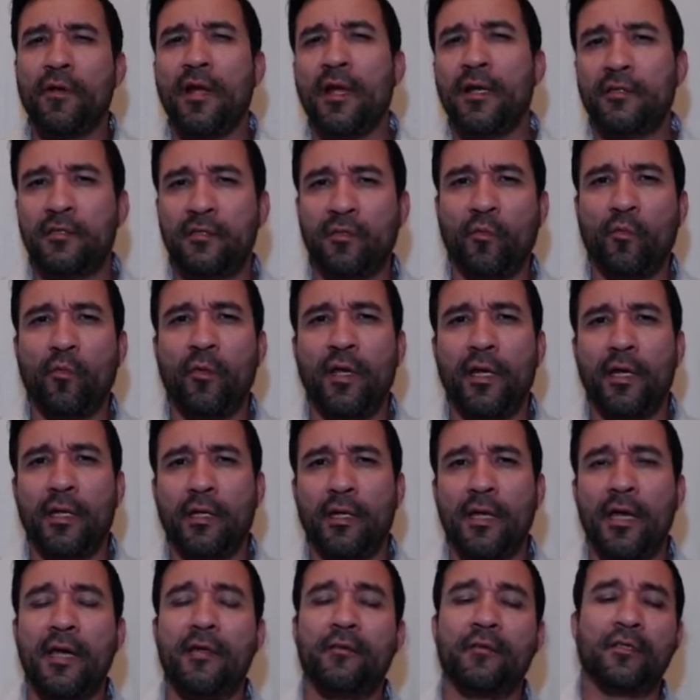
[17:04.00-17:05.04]
nights a
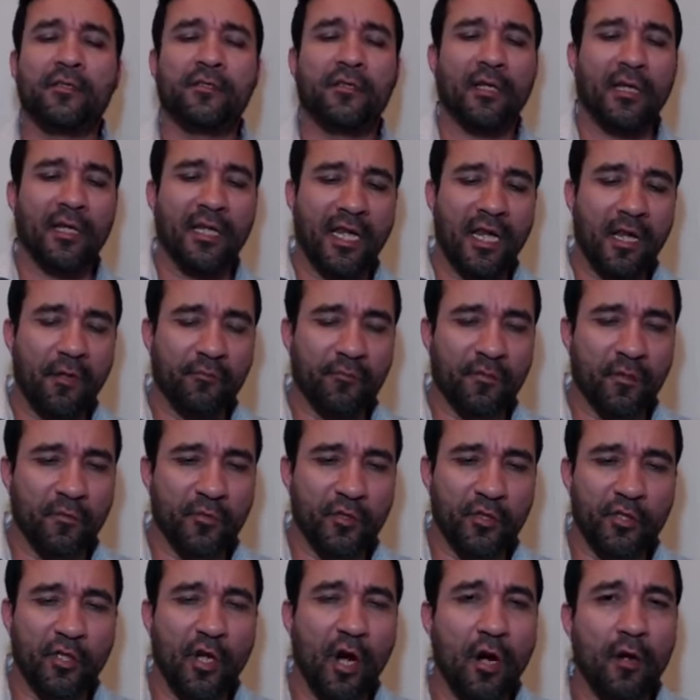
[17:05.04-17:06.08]
week, and that's going to keep them
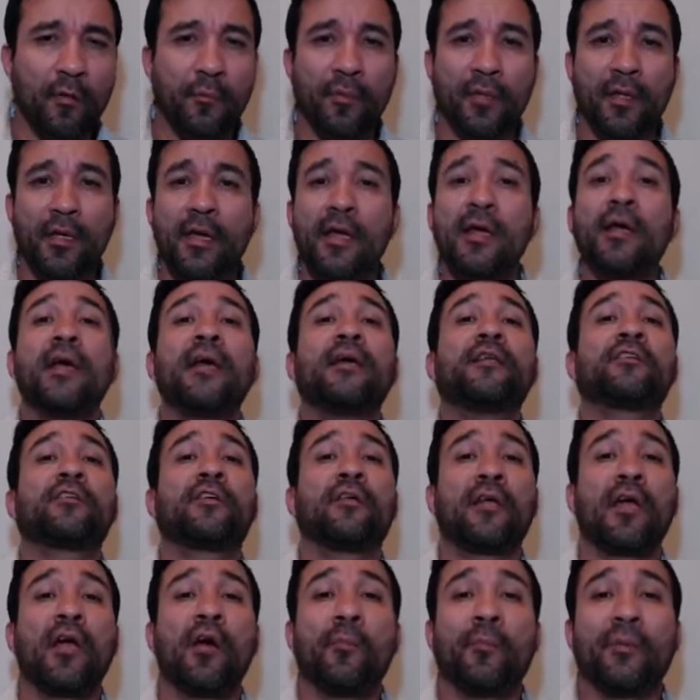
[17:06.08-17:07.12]
sharp it's
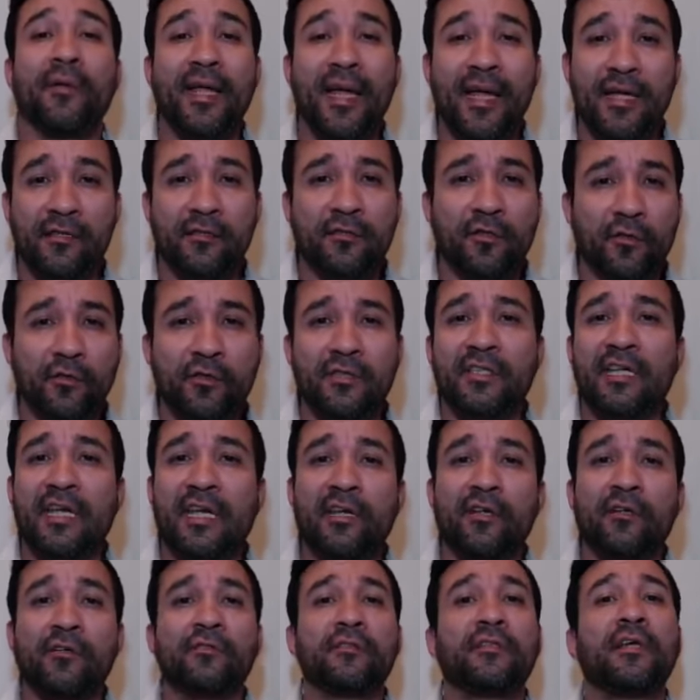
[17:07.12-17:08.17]
going to help enhance those
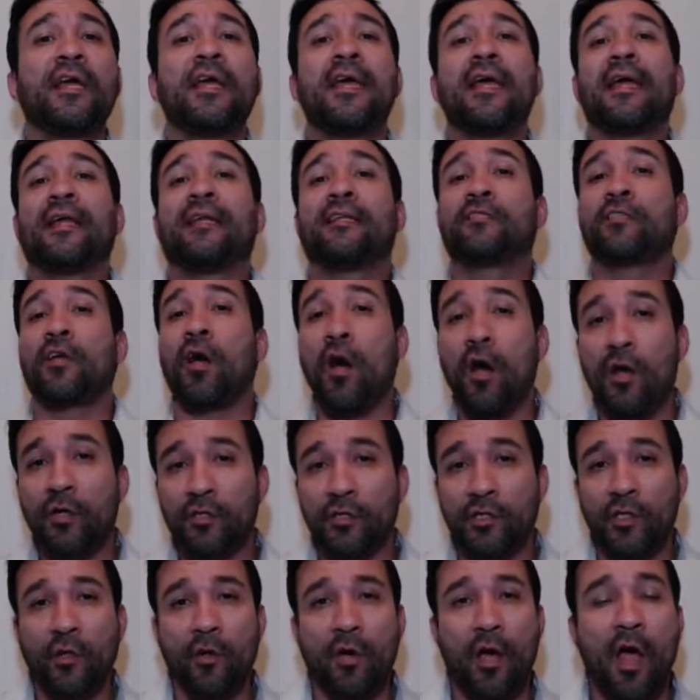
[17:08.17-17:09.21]
skills. And it's
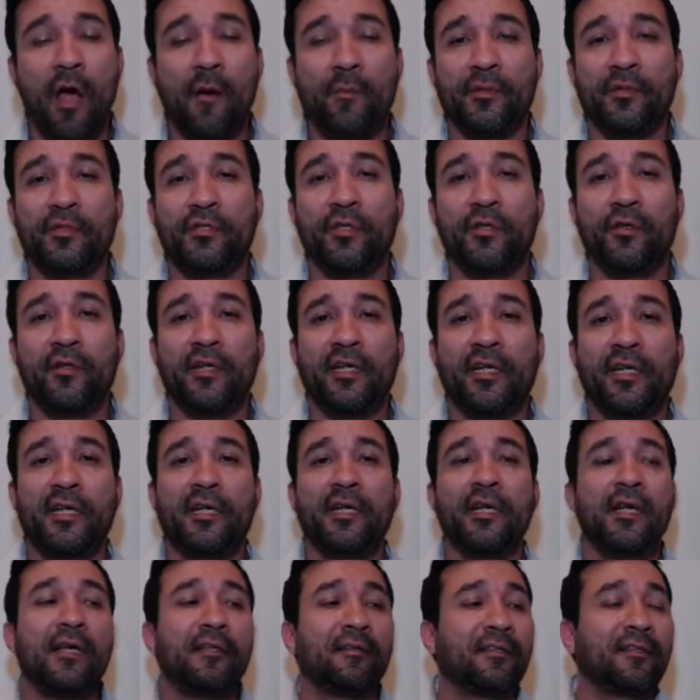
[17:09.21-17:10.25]
also an opportunity
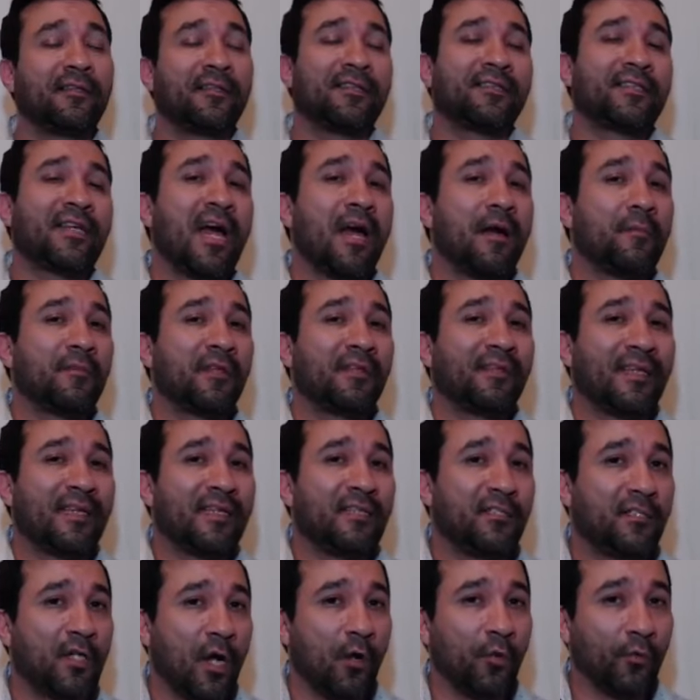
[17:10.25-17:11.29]
that the time that they
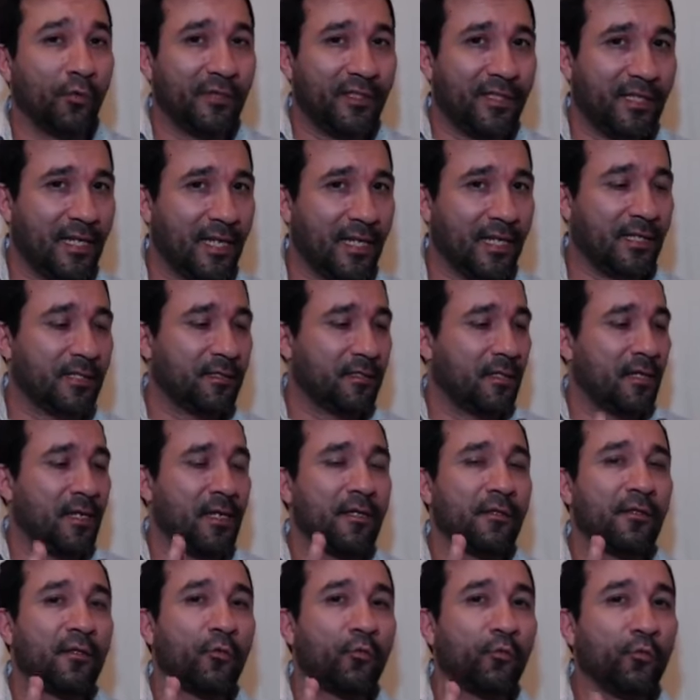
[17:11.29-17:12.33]
don't get
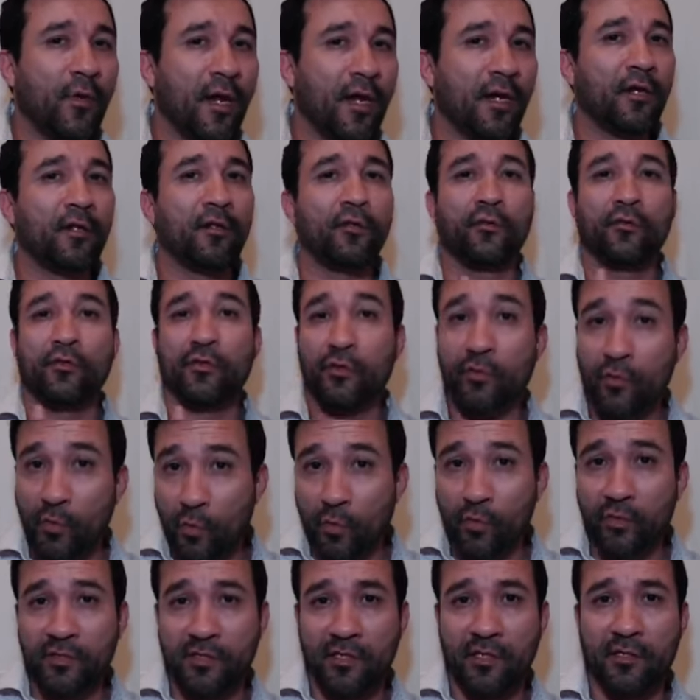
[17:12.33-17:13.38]
in the regular
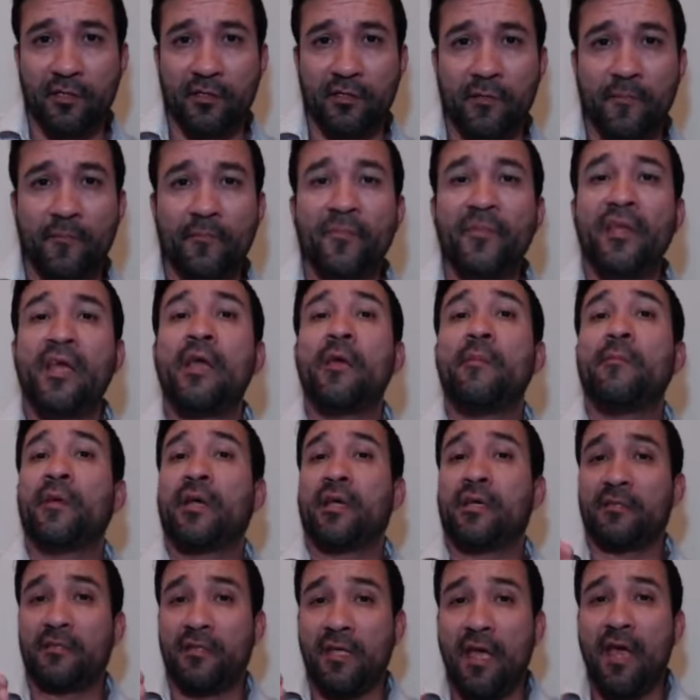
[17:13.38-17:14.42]
school system
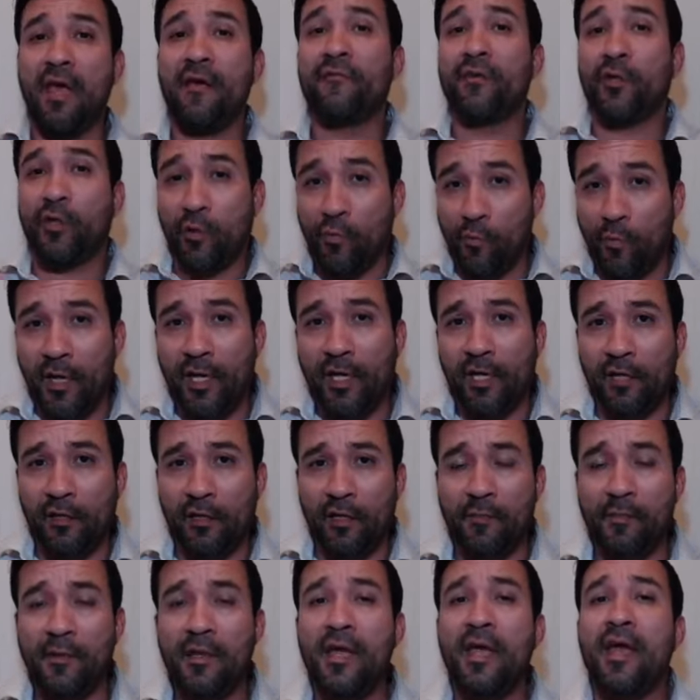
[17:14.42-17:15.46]
because they have a
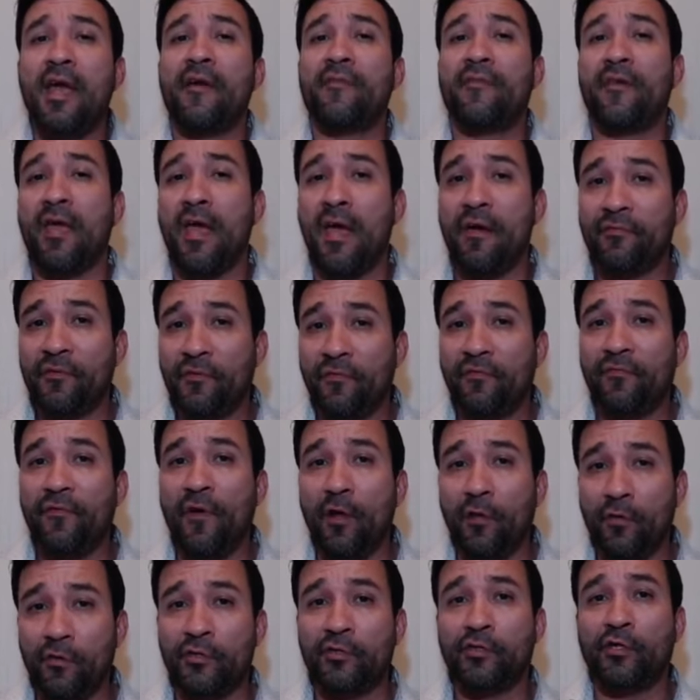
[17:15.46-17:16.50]
curriculum and they have to
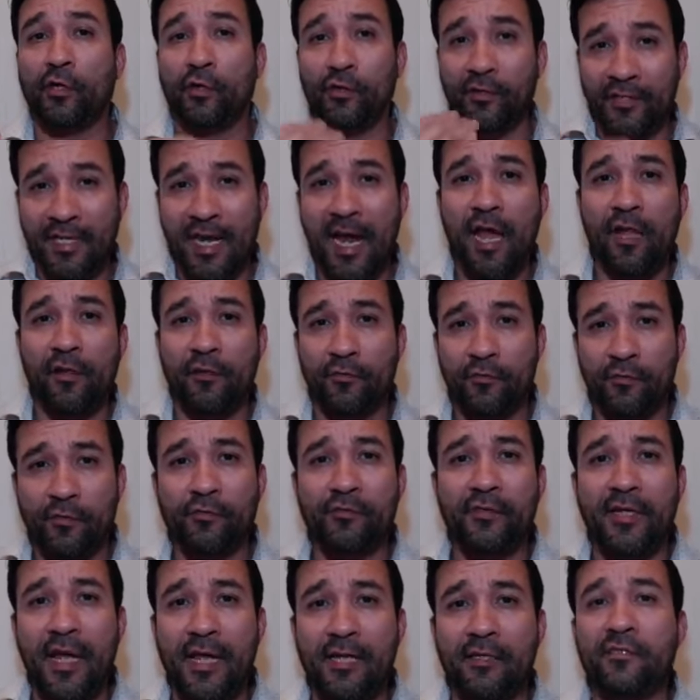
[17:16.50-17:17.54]
follow certain calendar
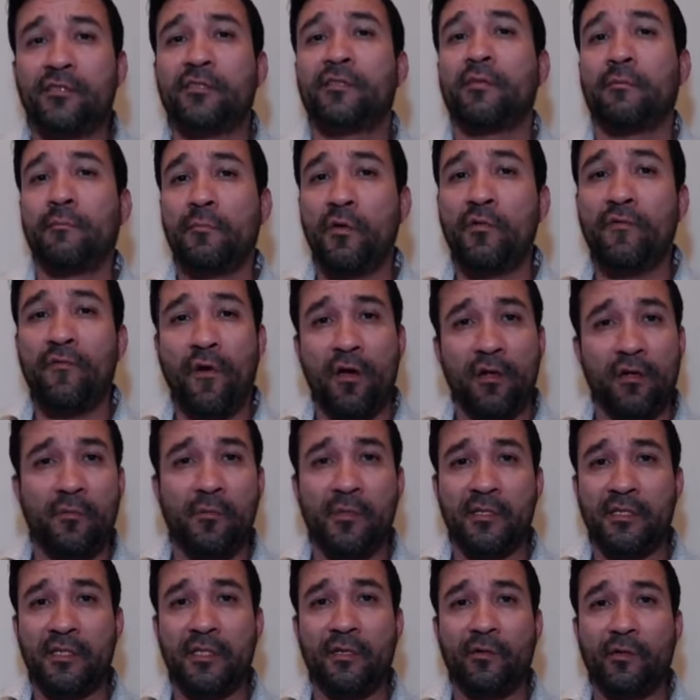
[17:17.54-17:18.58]
dates to move on in
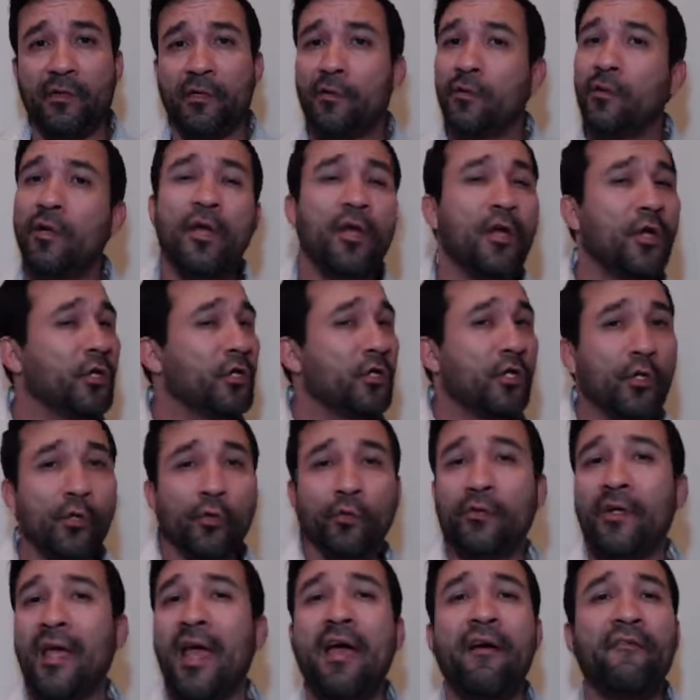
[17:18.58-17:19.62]
material, you
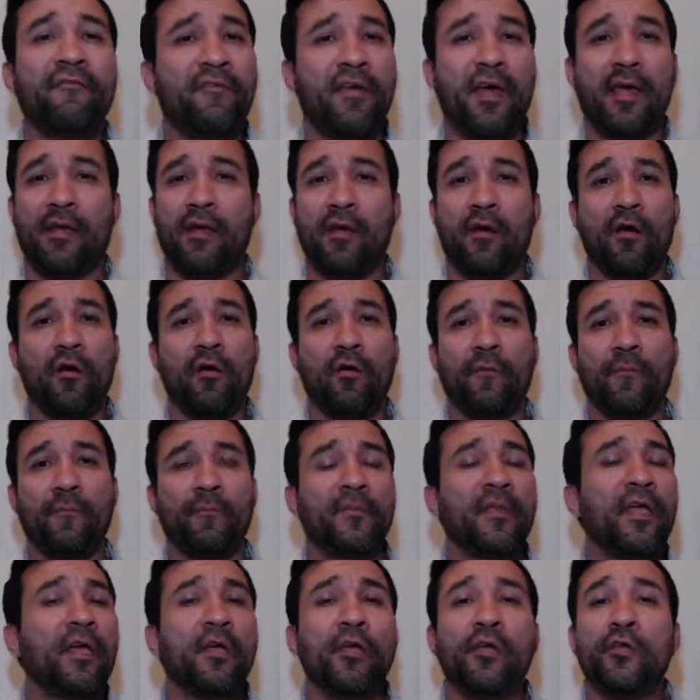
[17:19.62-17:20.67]
don't have that at home.
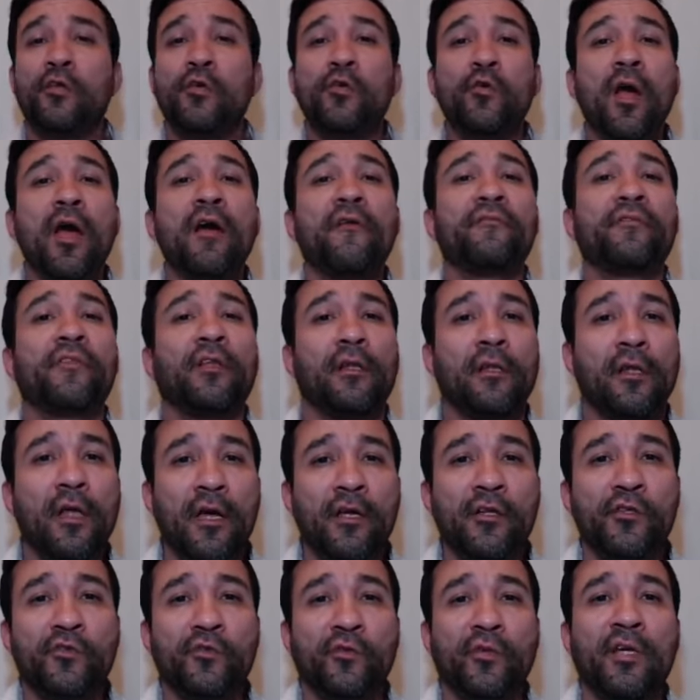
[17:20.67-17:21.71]
You have the
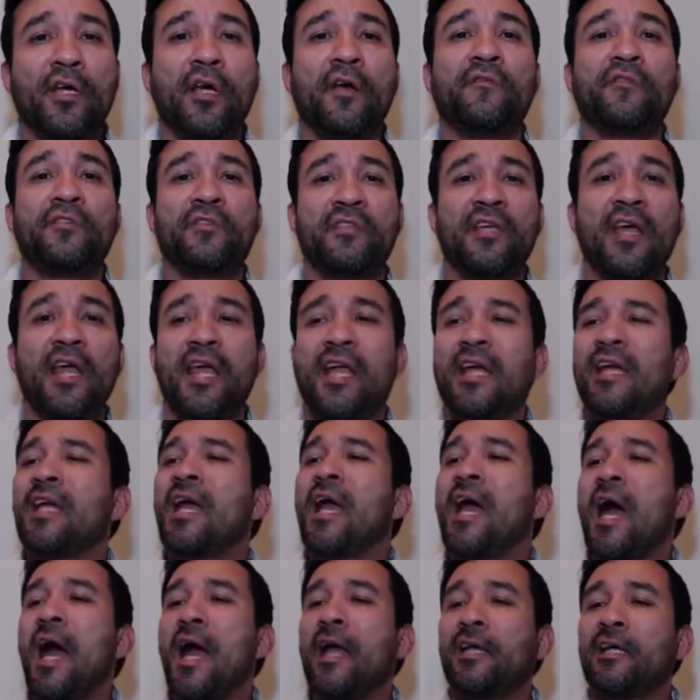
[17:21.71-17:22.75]
luxury of saying,
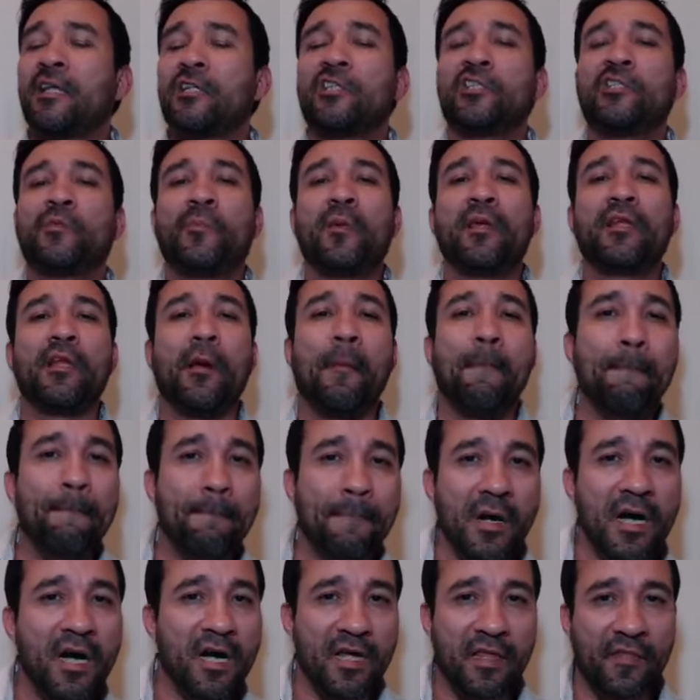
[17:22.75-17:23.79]
I can spend a
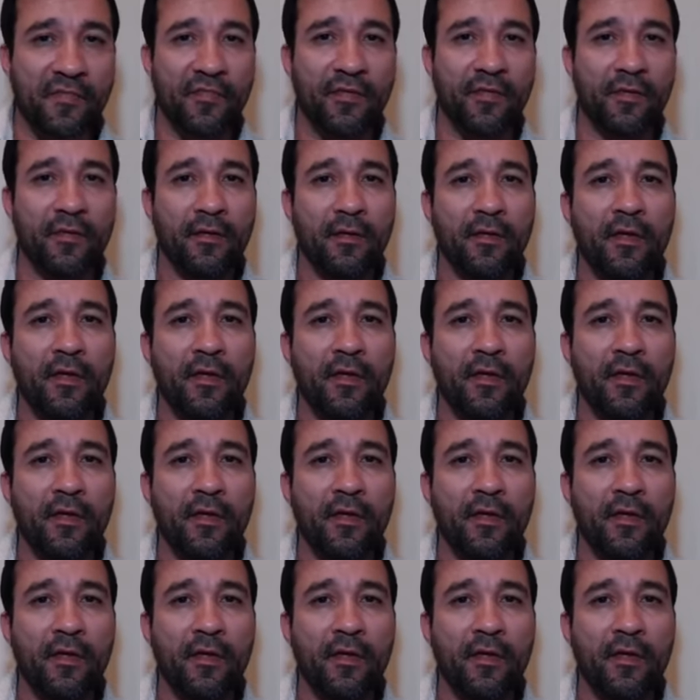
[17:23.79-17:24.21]
month